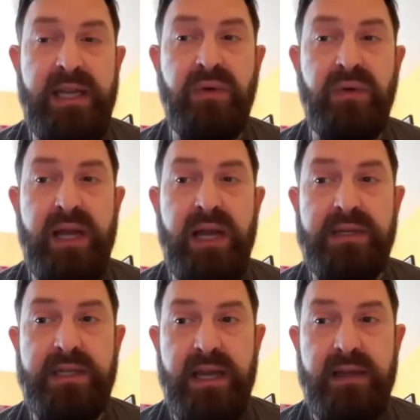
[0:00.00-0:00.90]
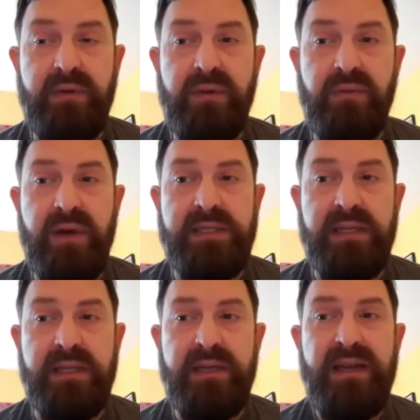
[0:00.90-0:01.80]
inquiry on the temple,
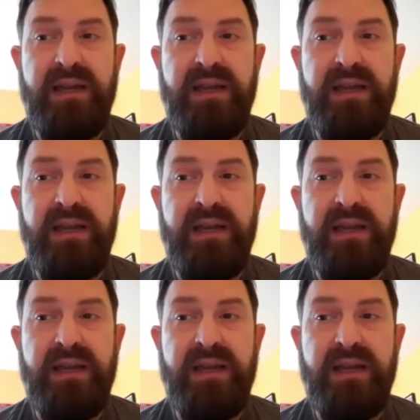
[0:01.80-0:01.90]
wants a